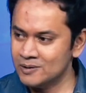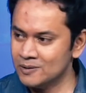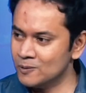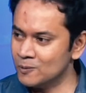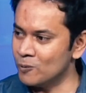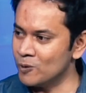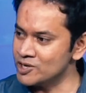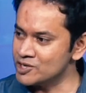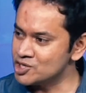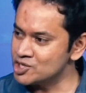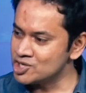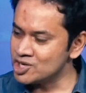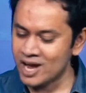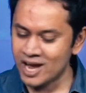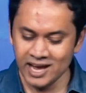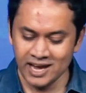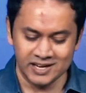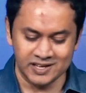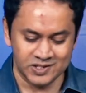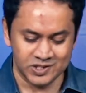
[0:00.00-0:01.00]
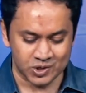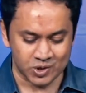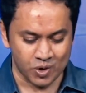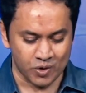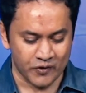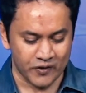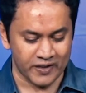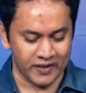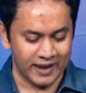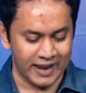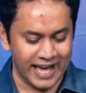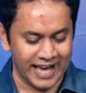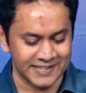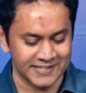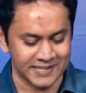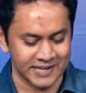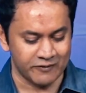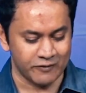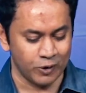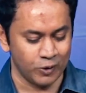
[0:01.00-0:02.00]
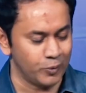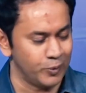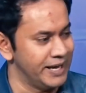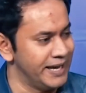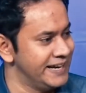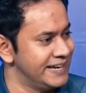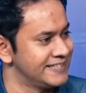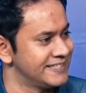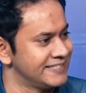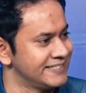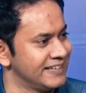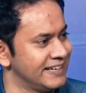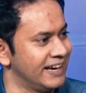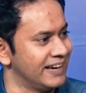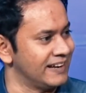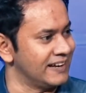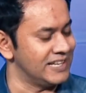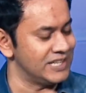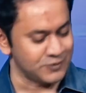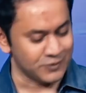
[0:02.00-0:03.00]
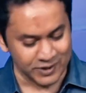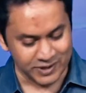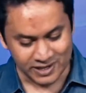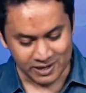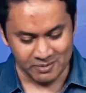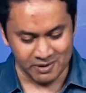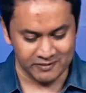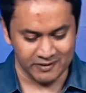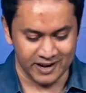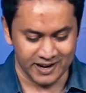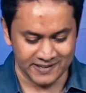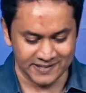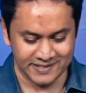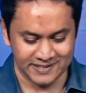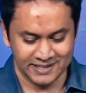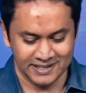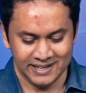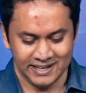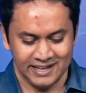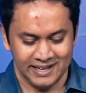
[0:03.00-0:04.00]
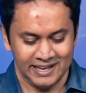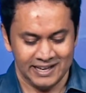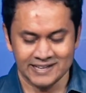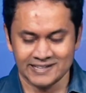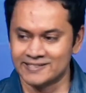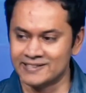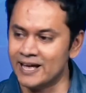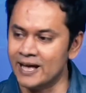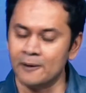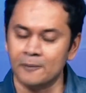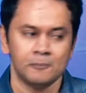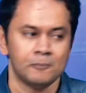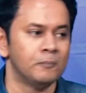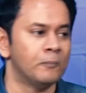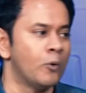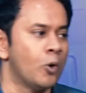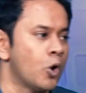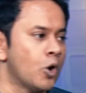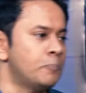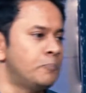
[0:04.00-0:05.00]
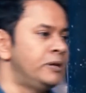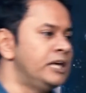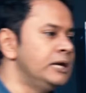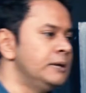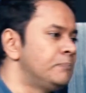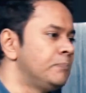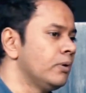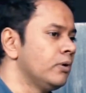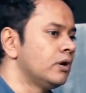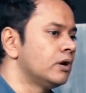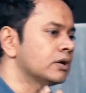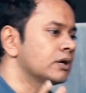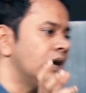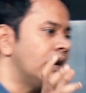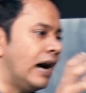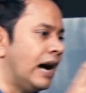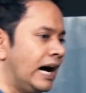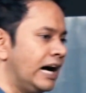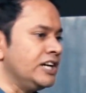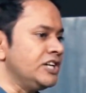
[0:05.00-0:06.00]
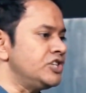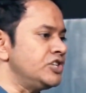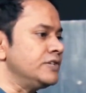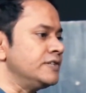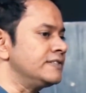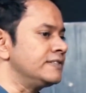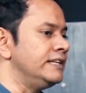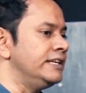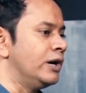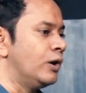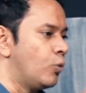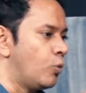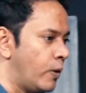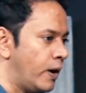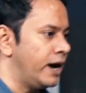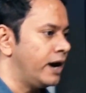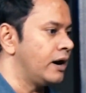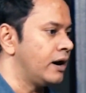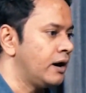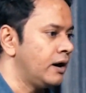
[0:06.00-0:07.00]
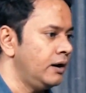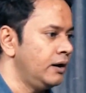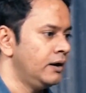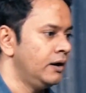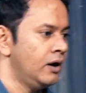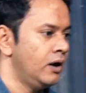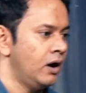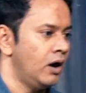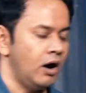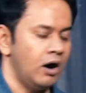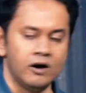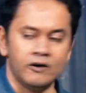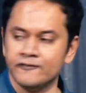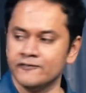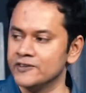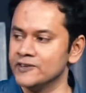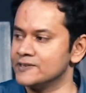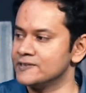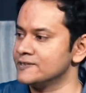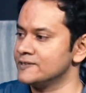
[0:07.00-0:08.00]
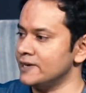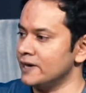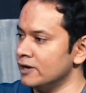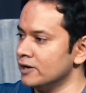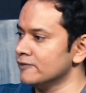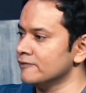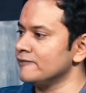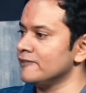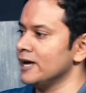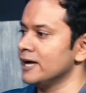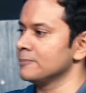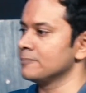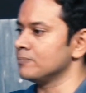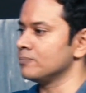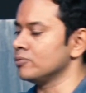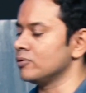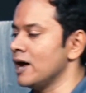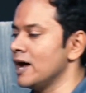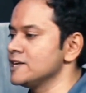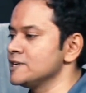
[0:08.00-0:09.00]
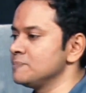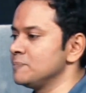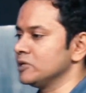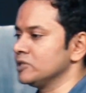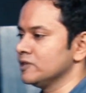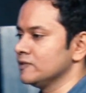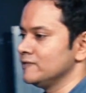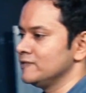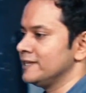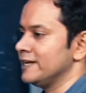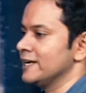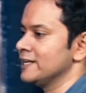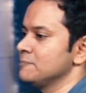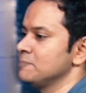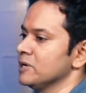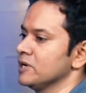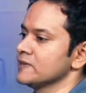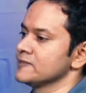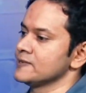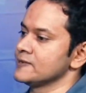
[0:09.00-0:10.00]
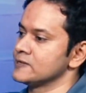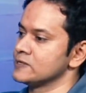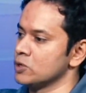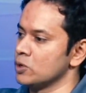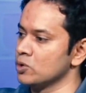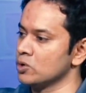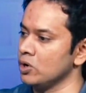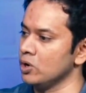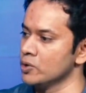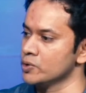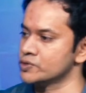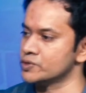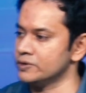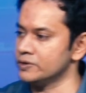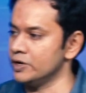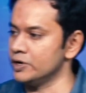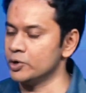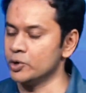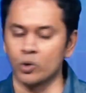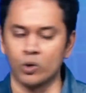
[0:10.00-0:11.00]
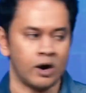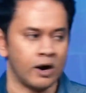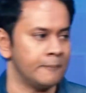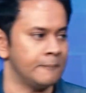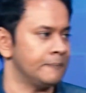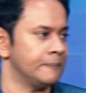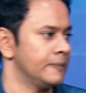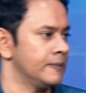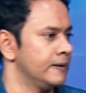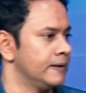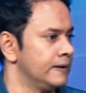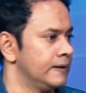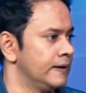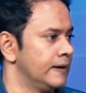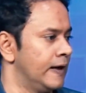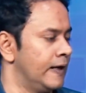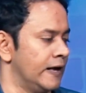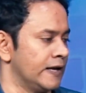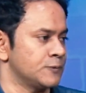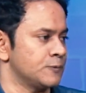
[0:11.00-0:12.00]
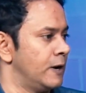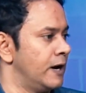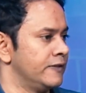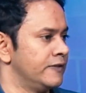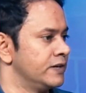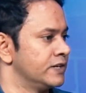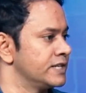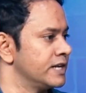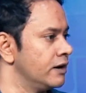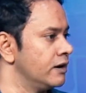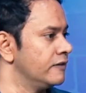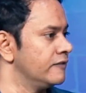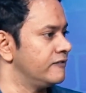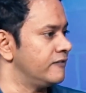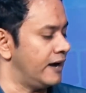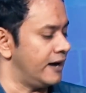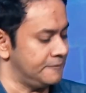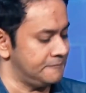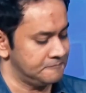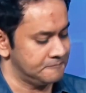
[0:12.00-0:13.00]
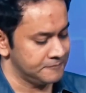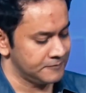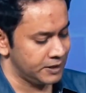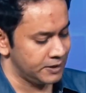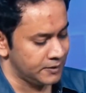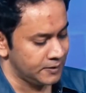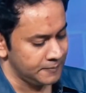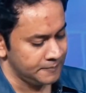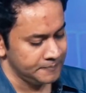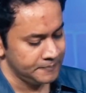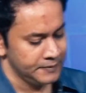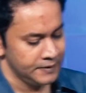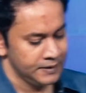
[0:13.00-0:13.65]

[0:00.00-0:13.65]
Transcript: what's changed over the last several weeks, at least for some of us, is that more people are consciously aware of this terrifying prospect of death because it's so close to their door. That's why they're terrified, you know.